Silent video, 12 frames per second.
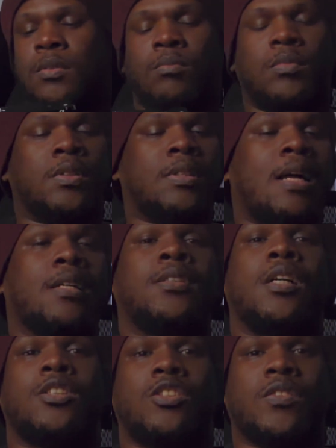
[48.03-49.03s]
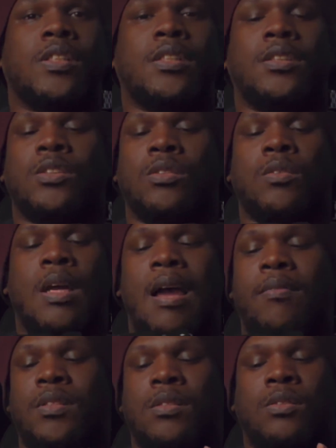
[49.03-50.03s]
It's not a touchscreen, so you have
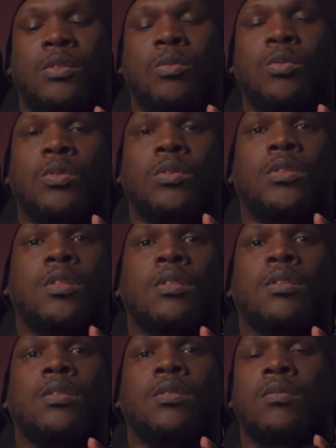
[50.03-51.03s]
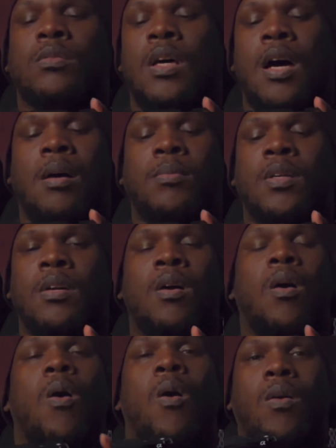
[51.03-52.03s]
to use the little knob
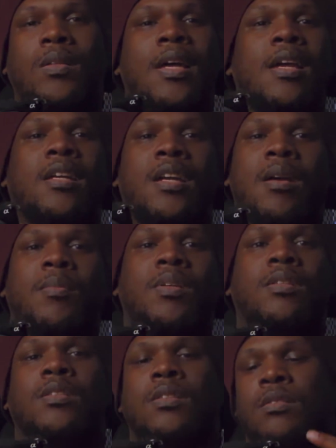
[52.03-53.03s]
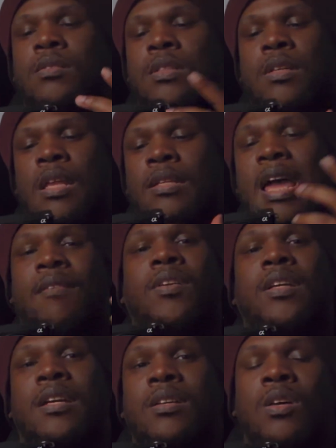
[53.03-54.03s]
on that camera to
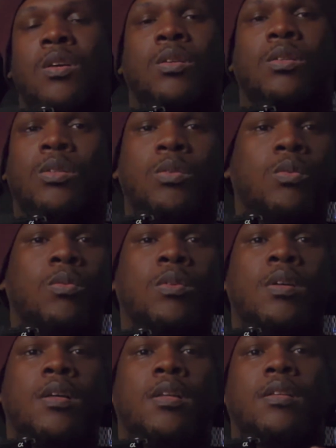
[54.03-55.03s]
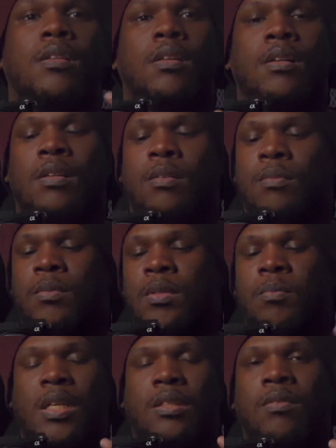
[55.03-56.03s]
navigate through the
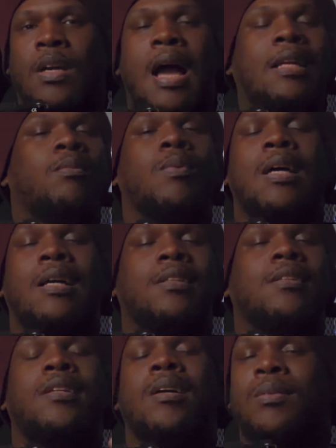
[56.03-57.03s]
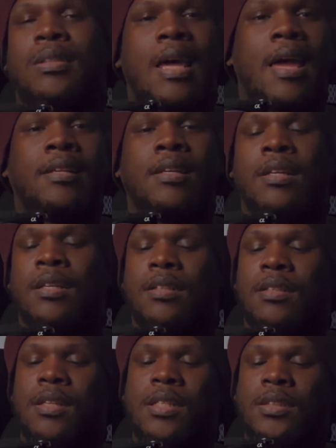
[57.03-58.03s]
menu. I didn't want to have to deal with that.
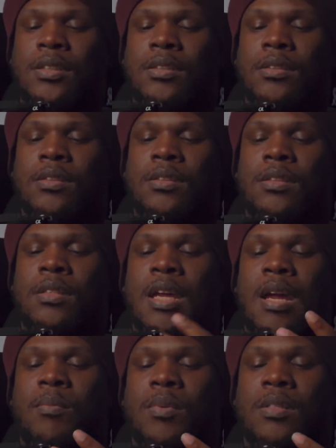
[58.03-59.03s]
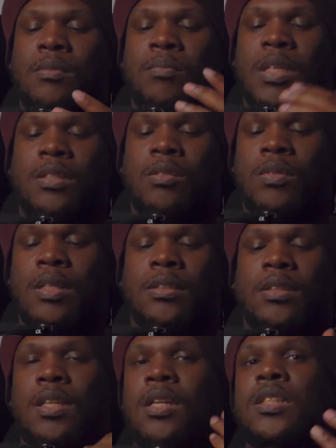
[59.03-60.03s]
This camera menu is
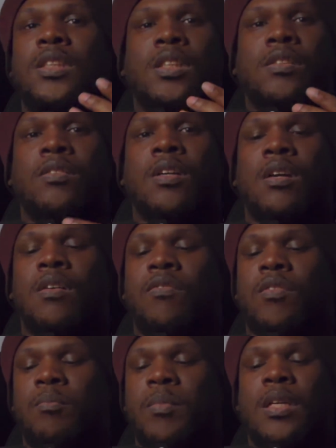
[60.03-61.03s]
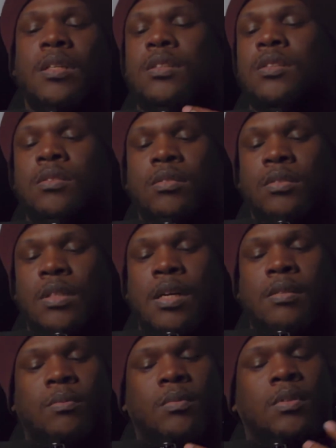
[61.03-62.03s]
easy for me to use. I
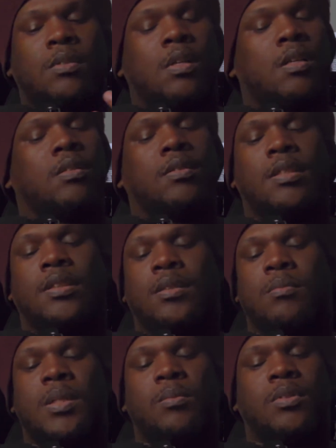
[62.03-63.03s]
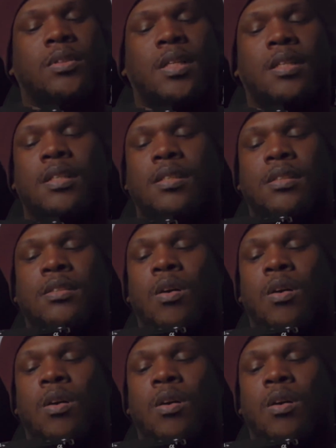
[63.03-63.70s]
heard that some people saying that it's